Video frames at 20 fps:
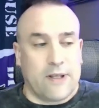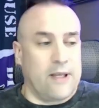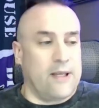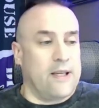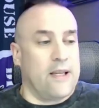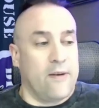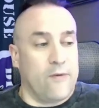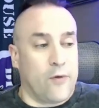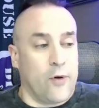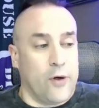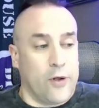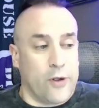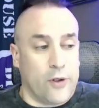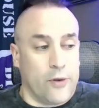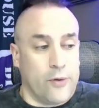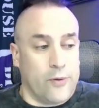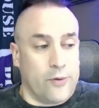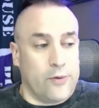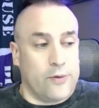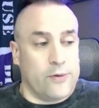in
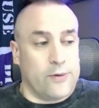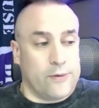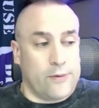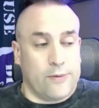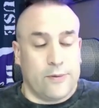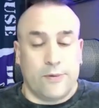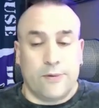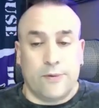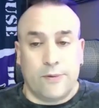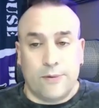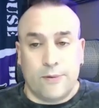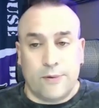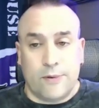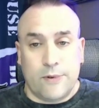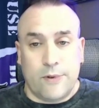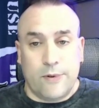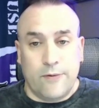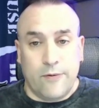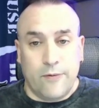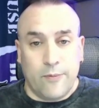for
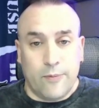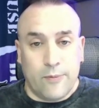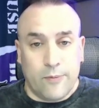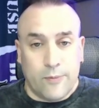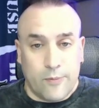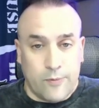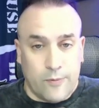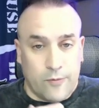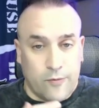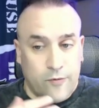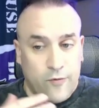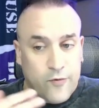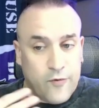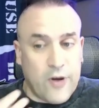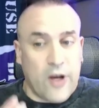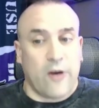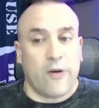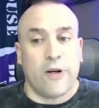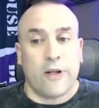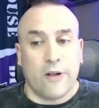a
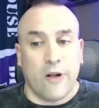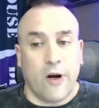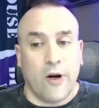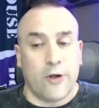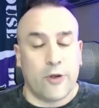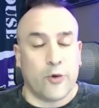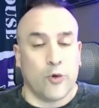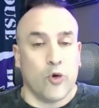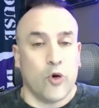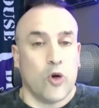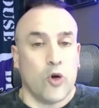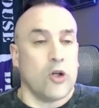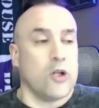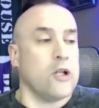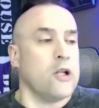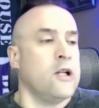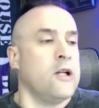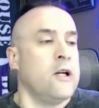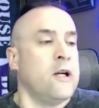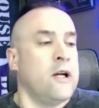very large
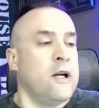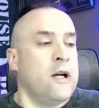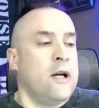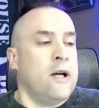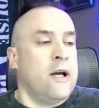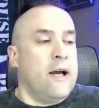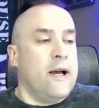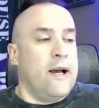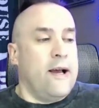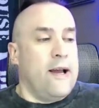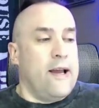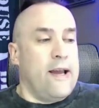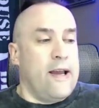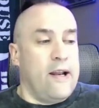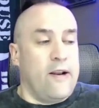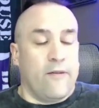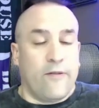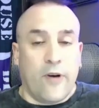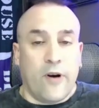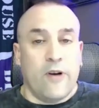role
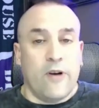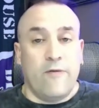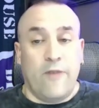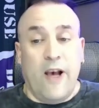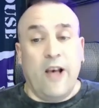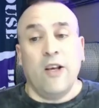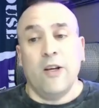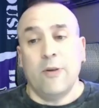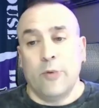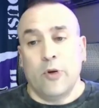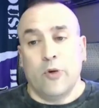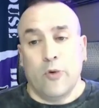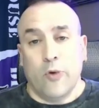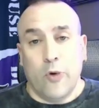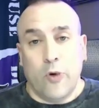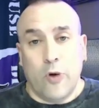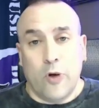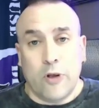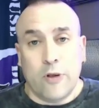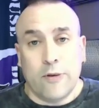and a very valuable
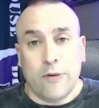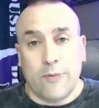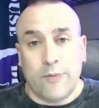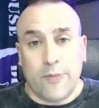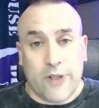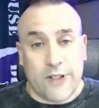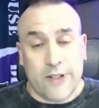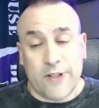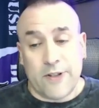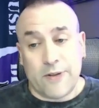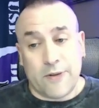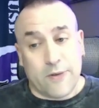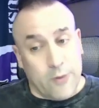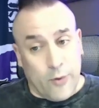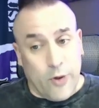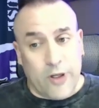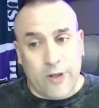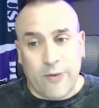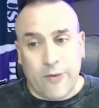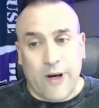role, because the
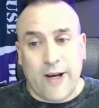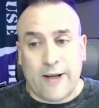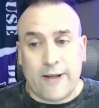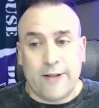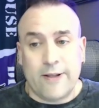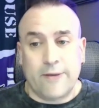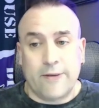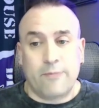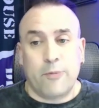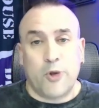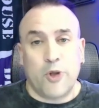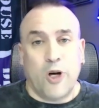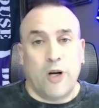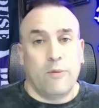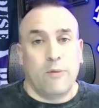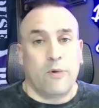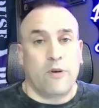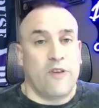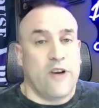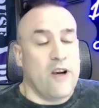running back in a
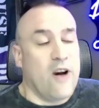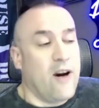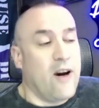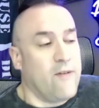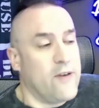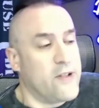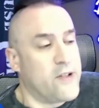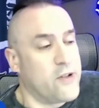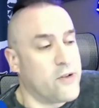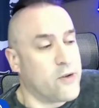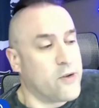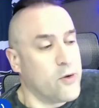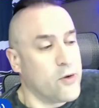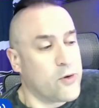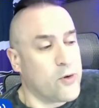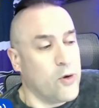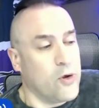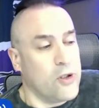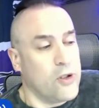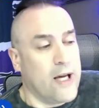Sean McVay offense is going to
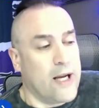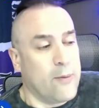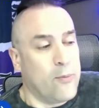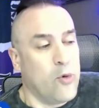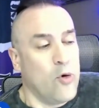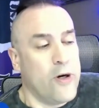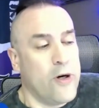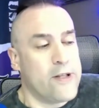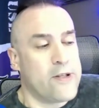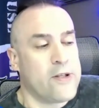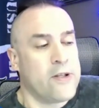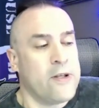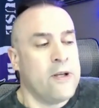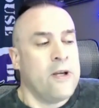score a lot of points.